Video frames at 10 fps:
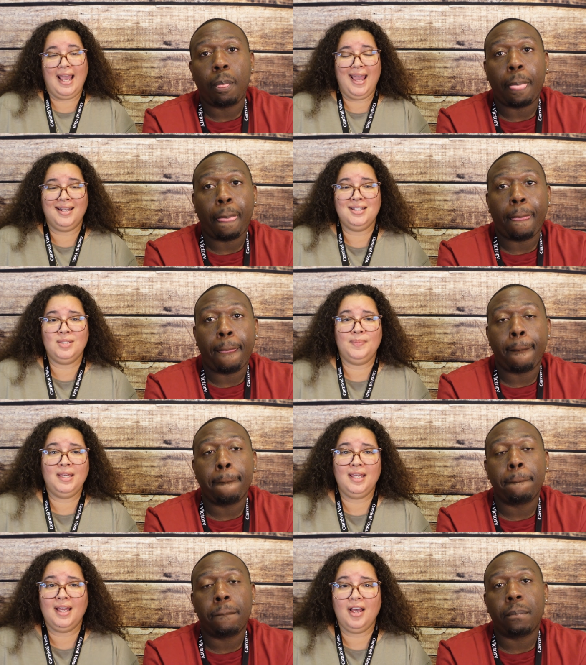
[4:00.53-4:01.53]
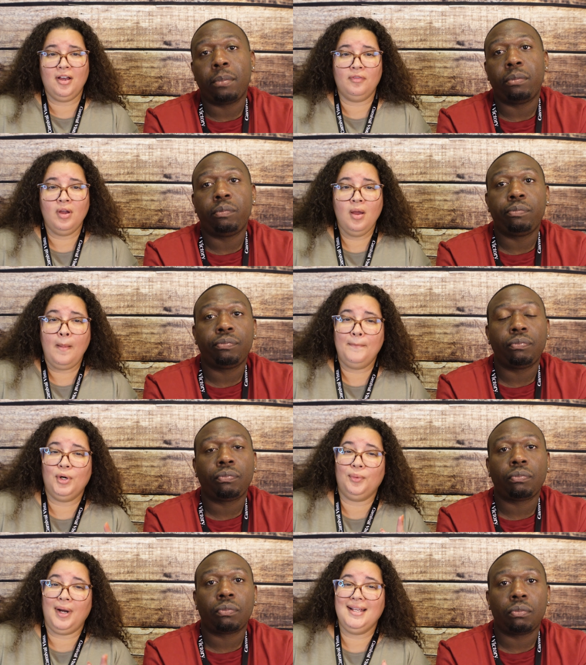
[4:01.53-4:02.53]
Speaker 1: And speaking of
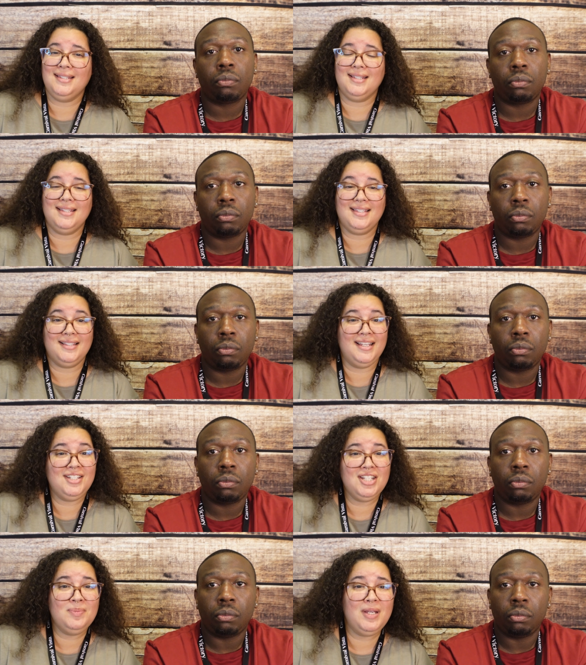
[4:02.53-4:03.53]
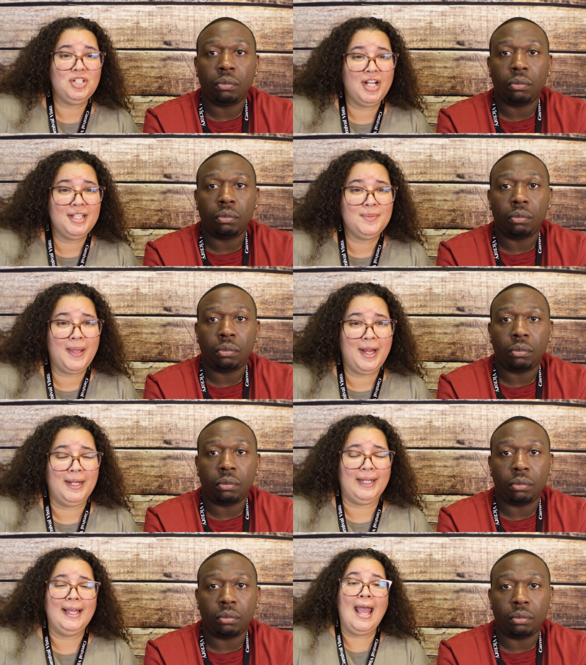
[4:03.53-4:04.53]
prices, let's just be
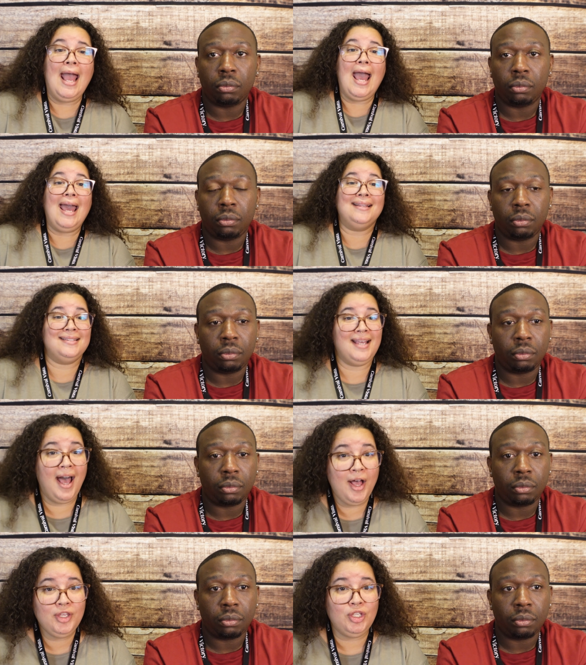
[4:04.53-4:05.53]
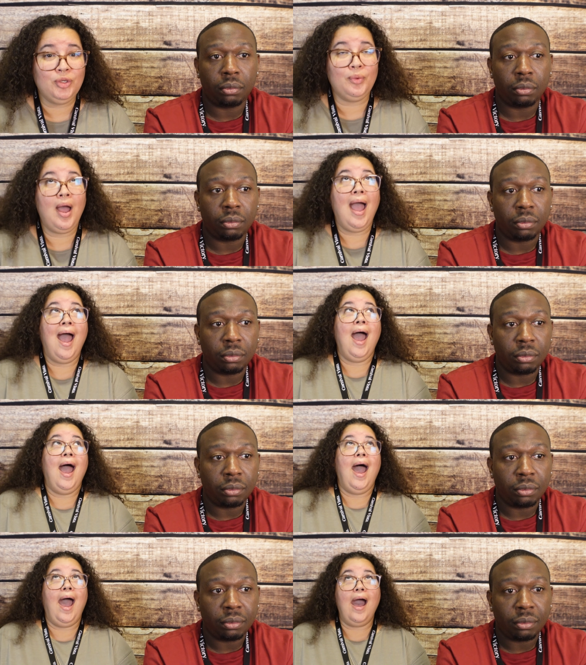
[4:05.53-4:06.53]
transparent and tell you
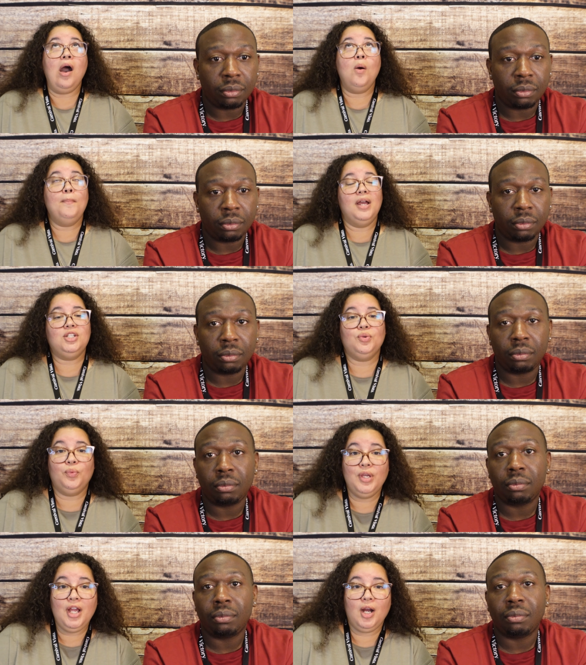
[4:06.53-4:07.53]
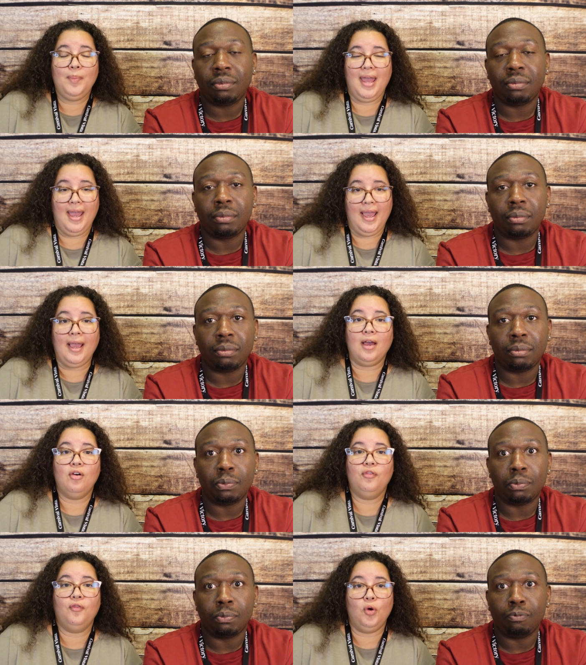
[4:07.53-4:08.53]
how much we are paying
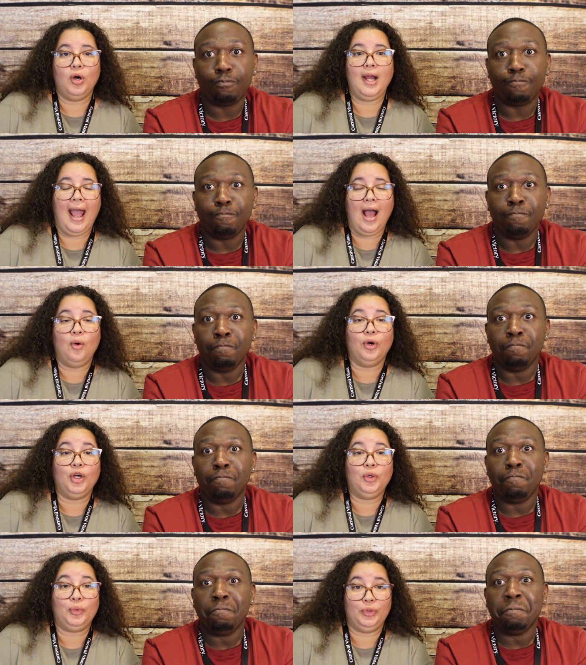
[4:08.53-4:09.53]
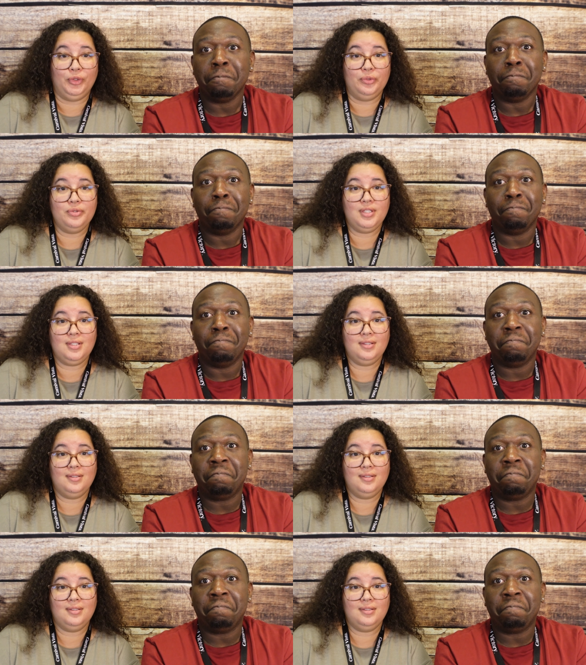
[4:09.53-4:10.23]
for our cruise.